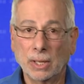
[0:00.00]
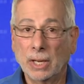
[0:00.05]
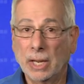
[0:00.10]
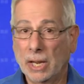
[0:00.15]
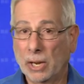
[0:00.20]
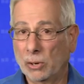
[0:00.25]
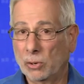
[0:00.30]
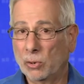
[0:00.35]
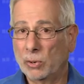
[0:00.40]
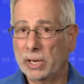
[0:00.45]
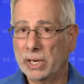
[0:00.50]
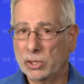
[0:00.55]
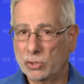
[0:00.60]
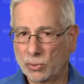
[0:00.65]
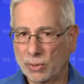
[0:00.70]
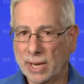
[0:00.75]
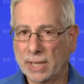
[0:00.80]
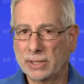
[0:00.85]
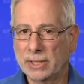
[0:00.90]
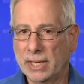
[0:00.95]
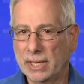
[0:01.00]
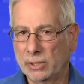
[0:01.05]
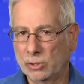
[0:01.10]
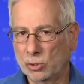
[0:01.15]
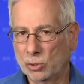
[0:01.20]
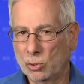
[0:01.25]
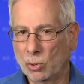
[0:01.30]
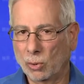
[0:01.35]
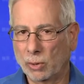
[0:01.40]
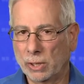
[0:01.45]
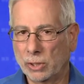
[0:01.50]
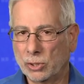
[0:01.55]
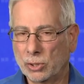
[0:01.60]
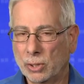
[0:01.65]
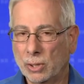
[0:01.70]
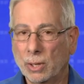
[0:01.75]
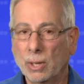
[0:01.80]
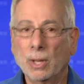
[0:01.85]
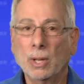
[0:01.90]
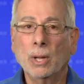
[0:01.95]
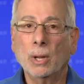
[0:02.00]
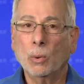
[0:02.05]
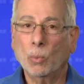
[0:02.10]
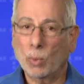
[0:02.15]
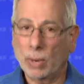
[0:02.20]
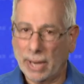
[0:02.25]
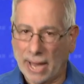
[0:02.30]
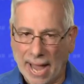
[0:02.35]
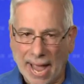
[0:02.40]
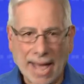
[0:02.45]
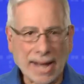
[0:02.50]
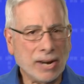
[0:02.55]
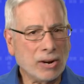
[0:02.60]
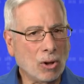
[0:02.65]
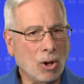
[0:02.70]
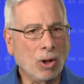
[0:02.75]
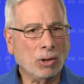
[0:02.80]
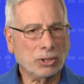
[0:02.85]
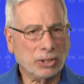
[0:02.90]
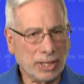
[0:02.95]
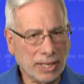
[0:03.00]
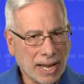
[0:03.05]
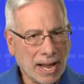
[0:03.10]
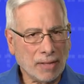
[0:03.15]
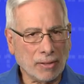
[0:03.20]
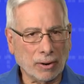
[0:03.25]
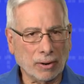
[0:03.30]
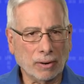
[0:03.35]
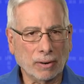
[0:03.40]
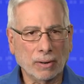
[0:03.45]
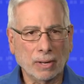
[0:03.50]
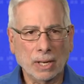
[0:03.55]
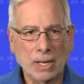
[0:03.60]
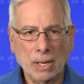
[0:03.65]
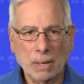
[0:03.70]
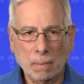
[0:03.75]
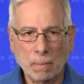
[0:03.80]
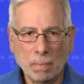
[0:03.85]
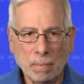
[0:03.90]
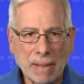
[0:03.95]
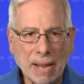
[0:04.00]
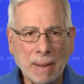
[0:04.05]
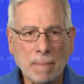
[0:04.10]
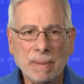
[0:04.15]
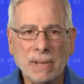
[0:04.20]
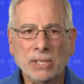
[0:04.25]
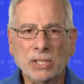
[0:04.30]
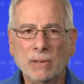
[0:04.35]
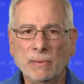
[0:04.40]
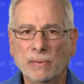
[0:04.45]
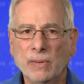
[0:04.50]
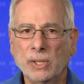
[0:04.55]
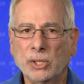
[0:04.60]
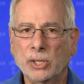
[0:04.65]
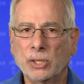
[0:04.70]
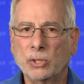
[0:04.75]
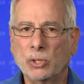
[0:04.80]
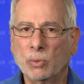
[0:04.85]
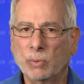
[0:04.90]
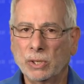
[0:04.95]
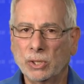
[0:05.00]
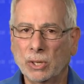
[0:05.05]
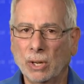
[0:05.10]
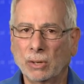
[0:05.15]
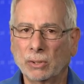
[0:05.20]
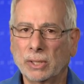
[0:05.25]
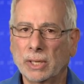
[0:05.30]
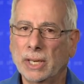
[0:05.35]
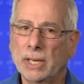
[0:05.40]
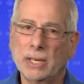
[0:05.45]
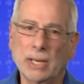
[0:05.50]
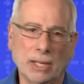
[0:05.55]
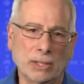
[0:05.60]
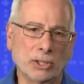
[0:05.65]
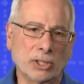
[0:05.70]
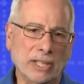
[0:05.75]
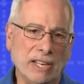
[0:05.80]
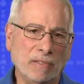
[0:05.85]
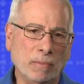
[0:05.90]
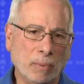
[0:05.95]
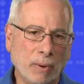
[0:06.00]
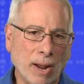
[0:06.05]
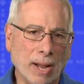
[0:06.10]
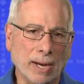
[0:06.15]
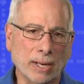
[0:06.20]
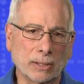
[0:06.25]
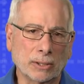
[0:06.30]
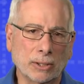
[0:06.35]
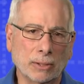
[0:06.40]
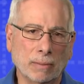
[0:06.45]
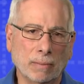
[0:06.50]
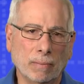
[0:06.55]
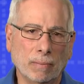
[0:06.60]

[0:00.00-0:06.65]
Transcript: including transit and storage, when added all together, may be sufficient to result in unsafe product.